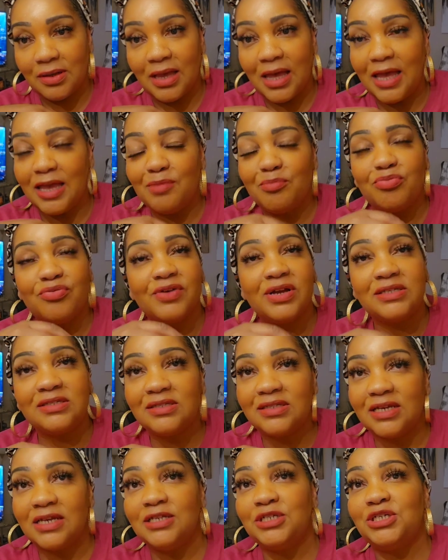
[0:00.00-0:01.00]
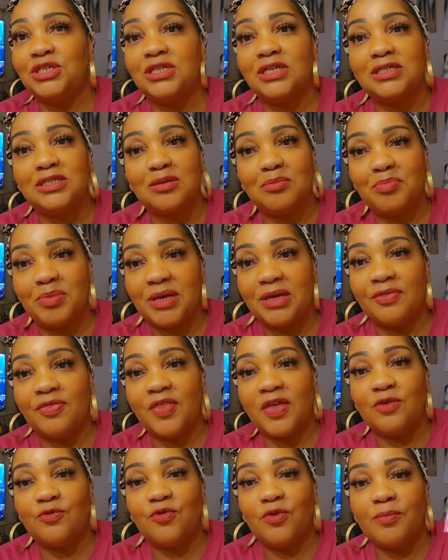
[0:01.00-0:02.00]
I am presentation is a big
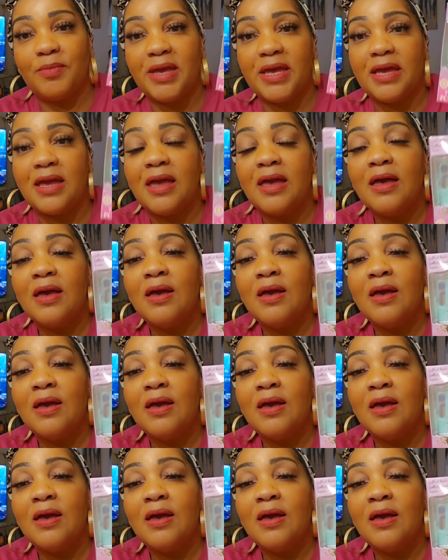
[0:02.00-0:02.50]
thing for me.